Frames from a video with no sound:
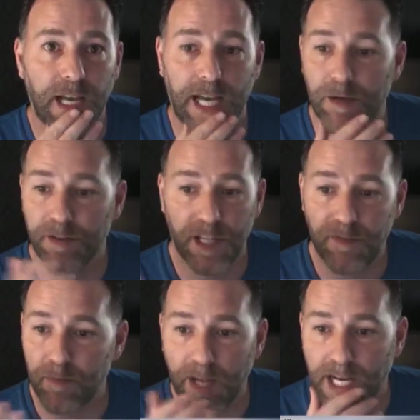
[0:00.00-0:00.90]
Um,
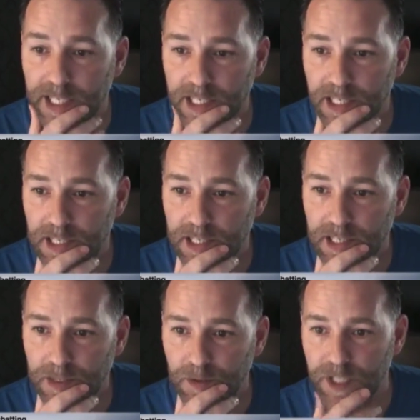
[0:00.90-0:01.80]
nothing planned.
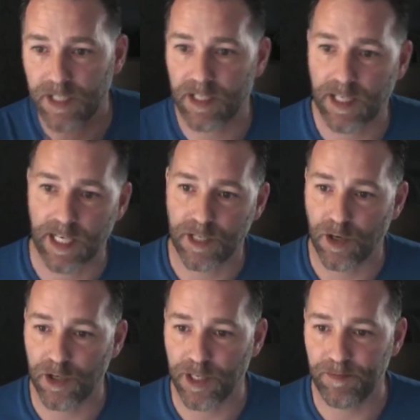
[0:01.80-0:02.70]
We're just kind of
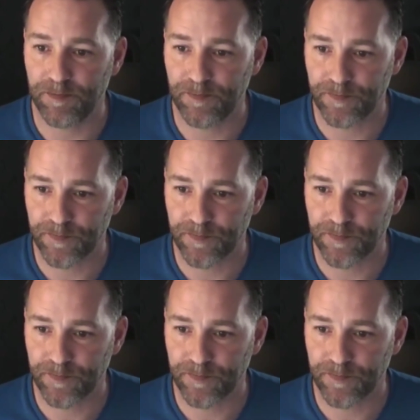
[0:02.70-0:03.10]
talking.